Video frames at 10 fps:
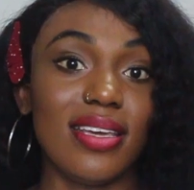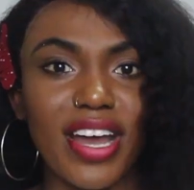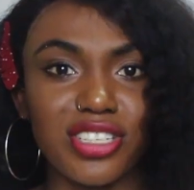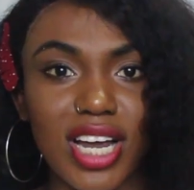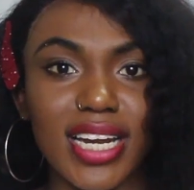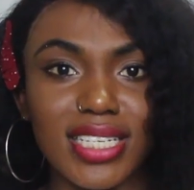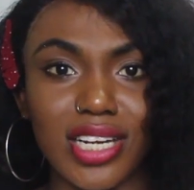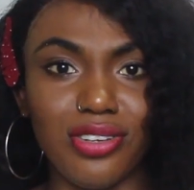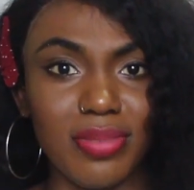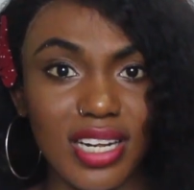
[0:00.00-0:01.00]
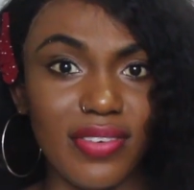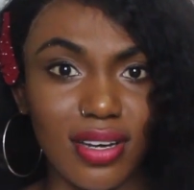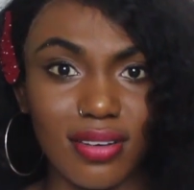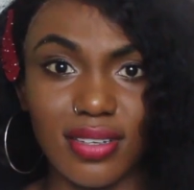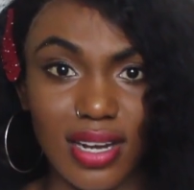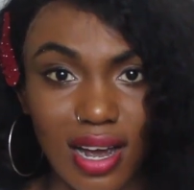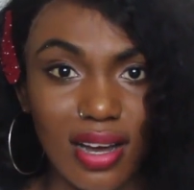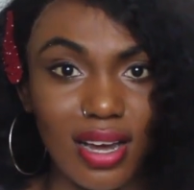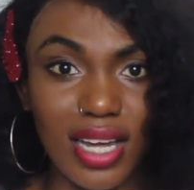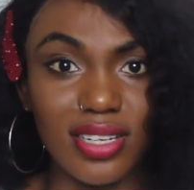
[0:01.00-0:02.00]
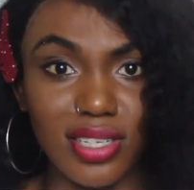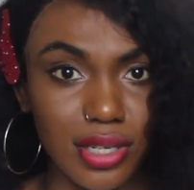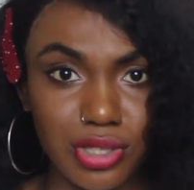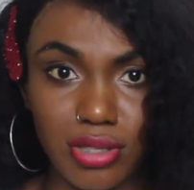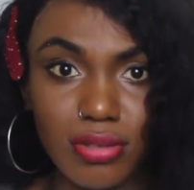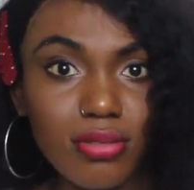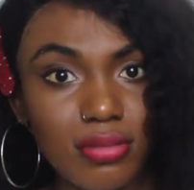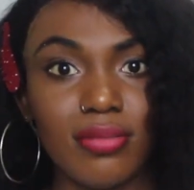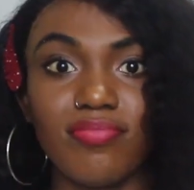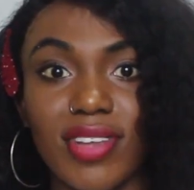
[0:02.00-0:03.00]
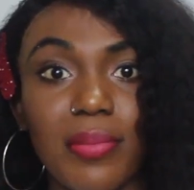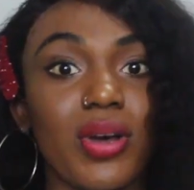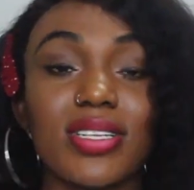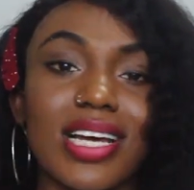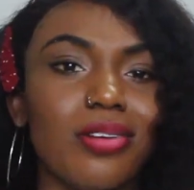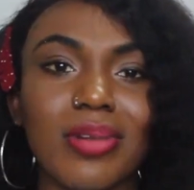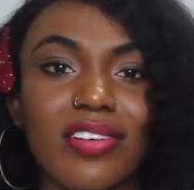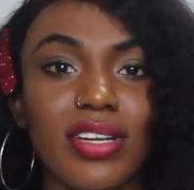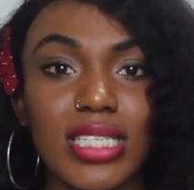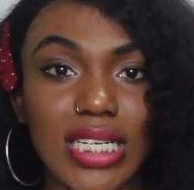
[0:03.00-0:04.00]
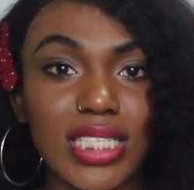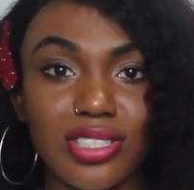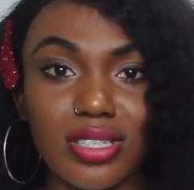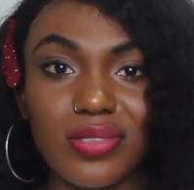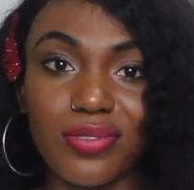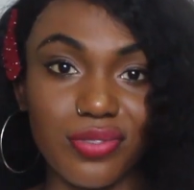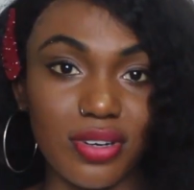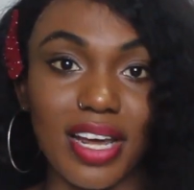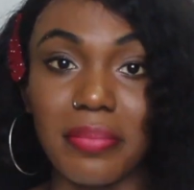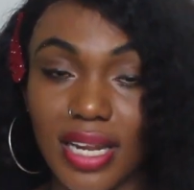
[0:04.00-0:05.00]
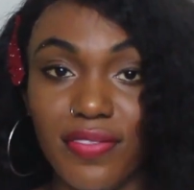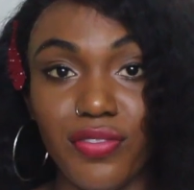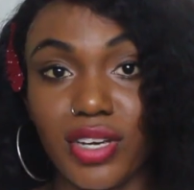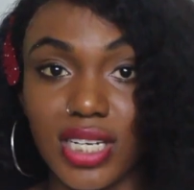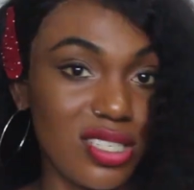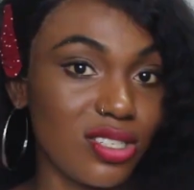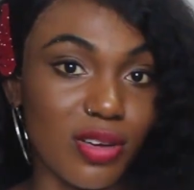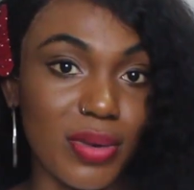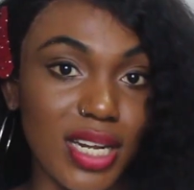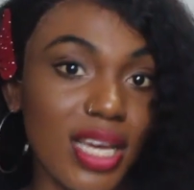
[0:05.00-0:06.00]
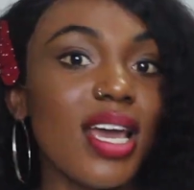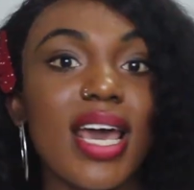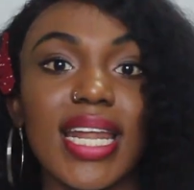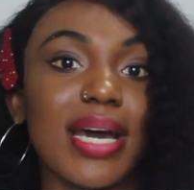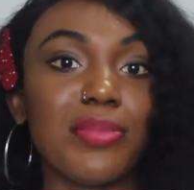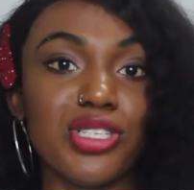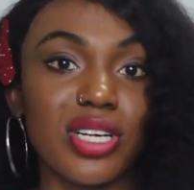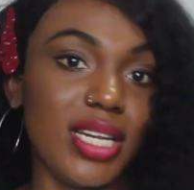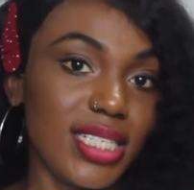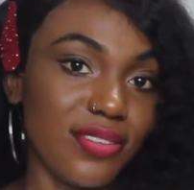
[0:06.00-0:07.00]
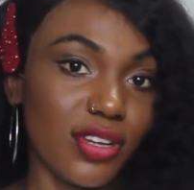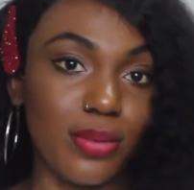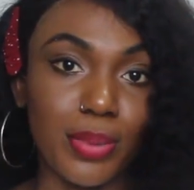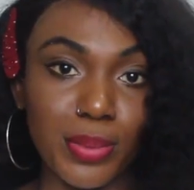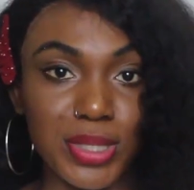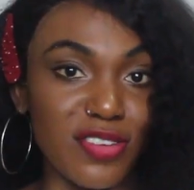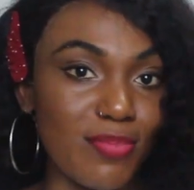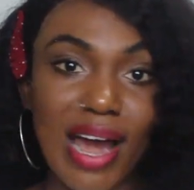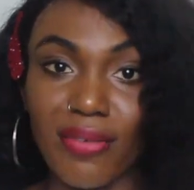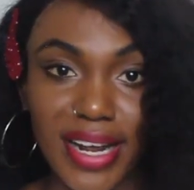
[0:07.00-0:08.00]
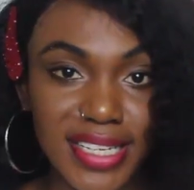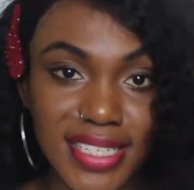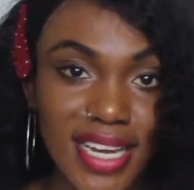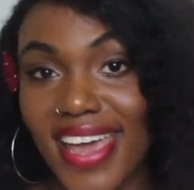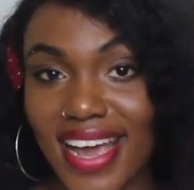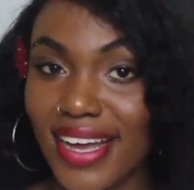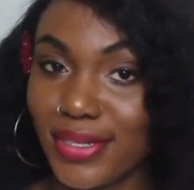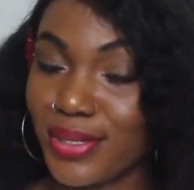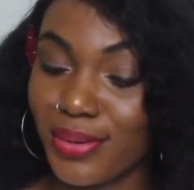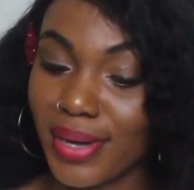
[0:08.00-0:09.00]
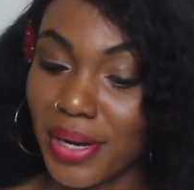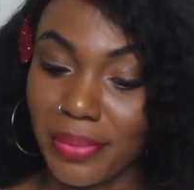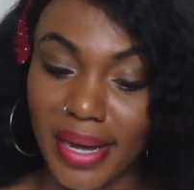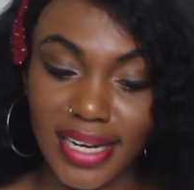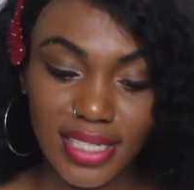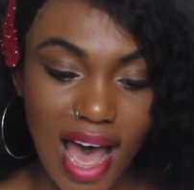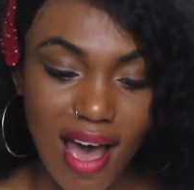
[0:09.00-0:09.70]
if you're Chinese and you believe in God, yeah, I can date you. Yeah, because I don't believe in dating just for fun. I believe if you're dating somebody, that means you're dating for the purpose of marriage. Yeah, so I don't mind.